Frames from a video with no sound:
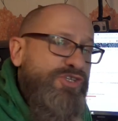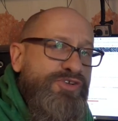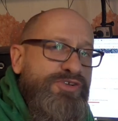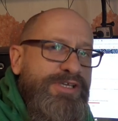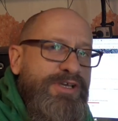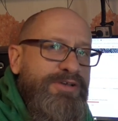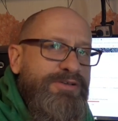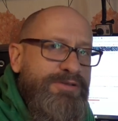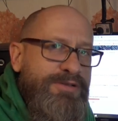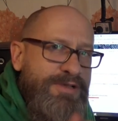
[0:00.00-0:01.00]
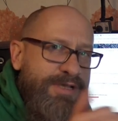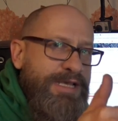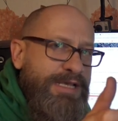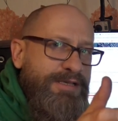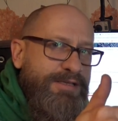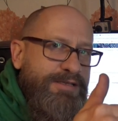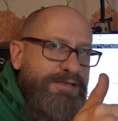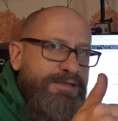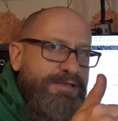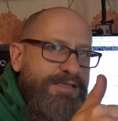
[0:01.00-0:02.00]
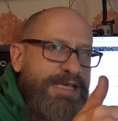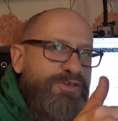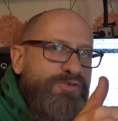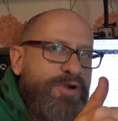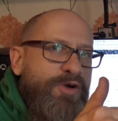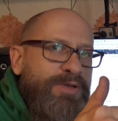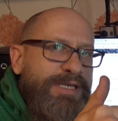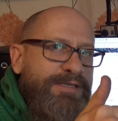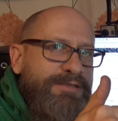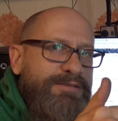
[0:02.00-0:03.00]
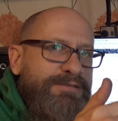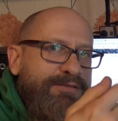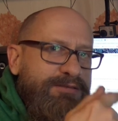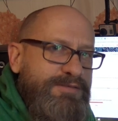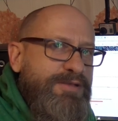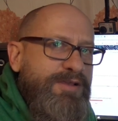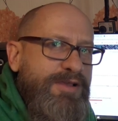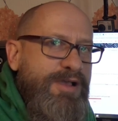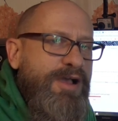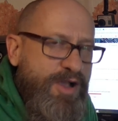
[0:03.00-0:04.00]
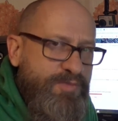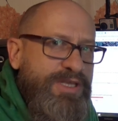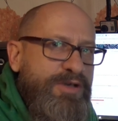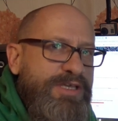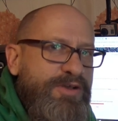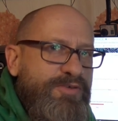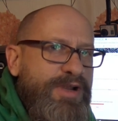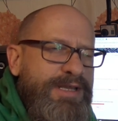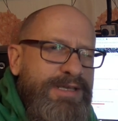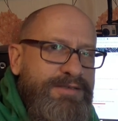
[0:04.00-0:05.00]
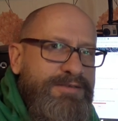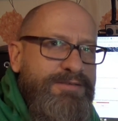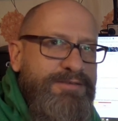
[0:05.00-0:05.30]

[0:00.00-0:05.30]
studio Thank you, Roli. I'll be logging on right now.